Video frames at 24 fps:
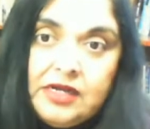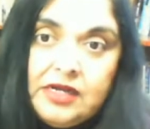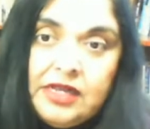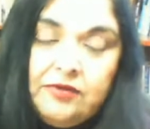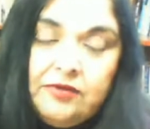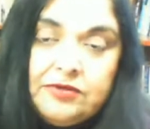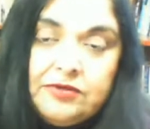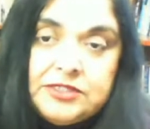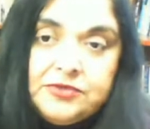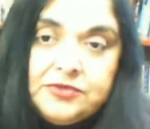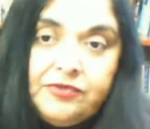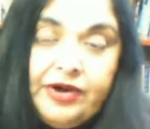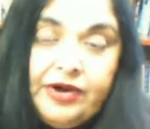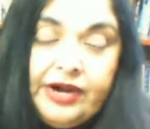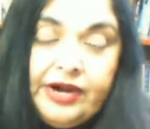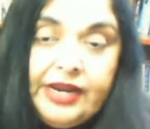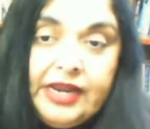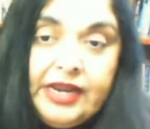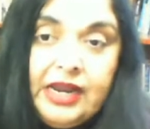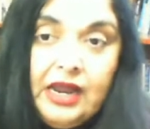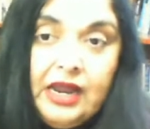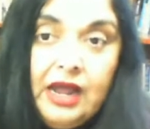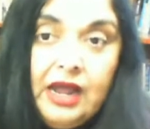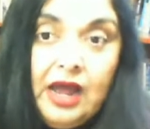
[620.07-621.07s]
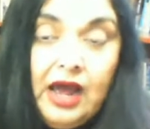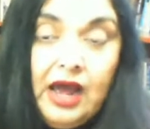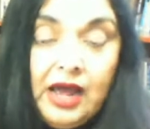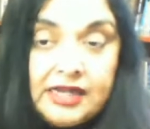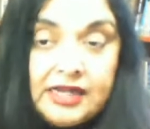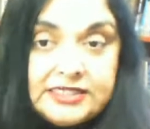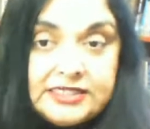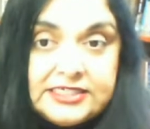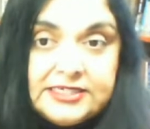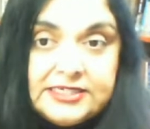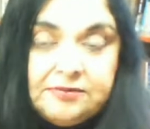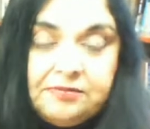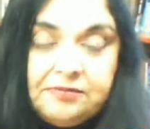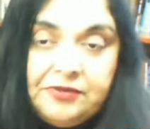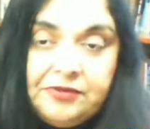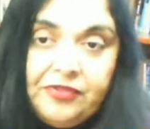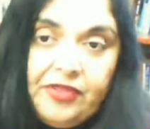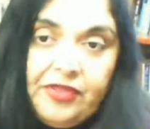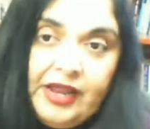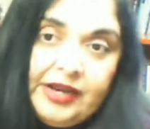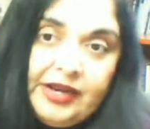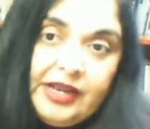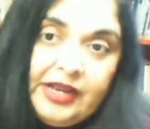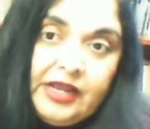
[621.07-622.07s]
He was very
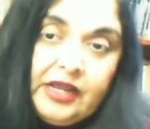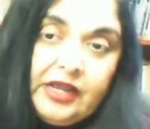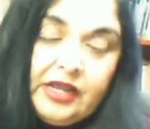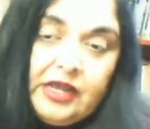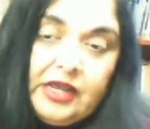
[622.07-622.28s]
unsympathetic